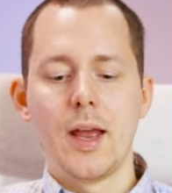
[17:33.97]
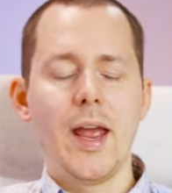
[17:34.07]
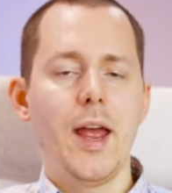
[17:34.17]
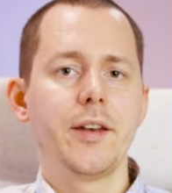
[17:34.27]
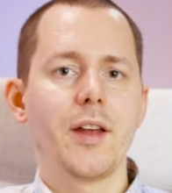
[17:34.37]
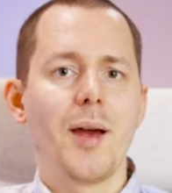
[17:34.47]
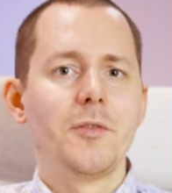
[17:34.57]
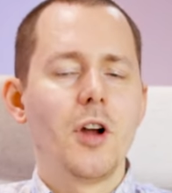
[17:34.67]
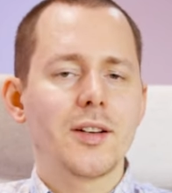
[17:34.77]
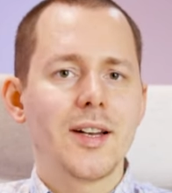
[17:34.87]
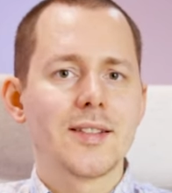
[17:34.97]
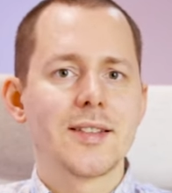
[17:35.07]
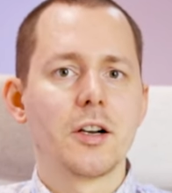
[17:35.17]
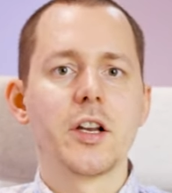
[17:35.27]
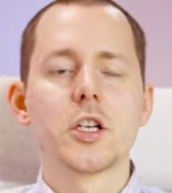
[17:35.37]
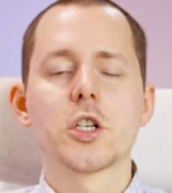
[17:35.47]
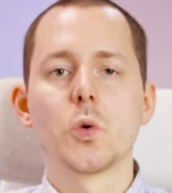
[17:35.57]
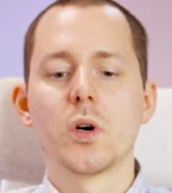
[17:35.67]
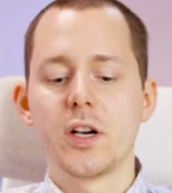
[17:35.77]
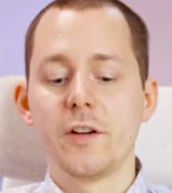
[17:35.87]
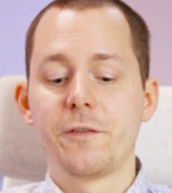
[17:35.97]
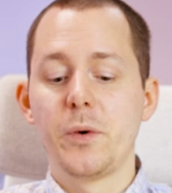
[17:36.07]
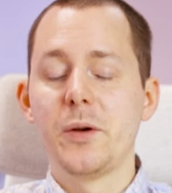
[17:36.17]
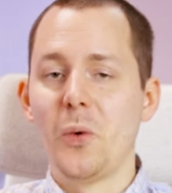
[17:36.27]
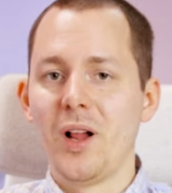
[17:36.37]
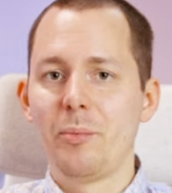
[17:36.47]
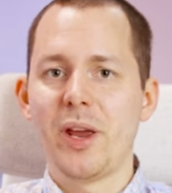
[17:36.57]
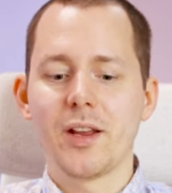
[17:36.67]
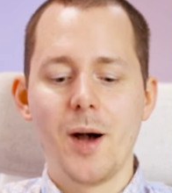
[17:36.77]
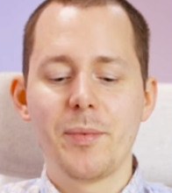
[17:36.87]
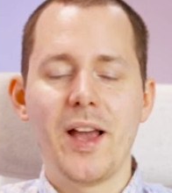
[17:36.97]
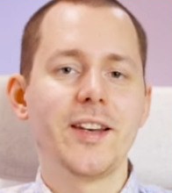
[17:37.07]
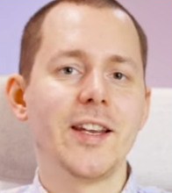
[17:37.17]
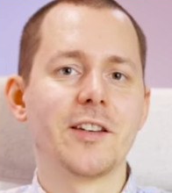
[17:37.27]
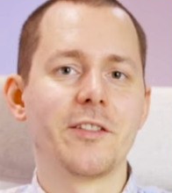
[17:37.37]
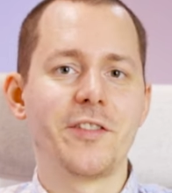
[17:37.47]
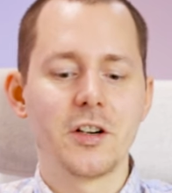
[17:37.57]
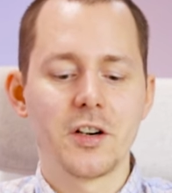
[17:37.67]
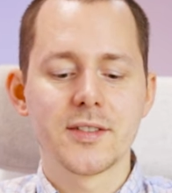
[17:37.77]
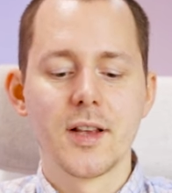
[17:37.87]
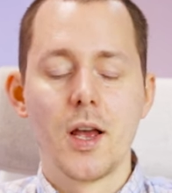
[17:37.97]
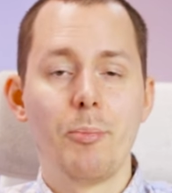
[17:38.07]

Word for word: and I'm not necessarily sure if we will pick up any interference,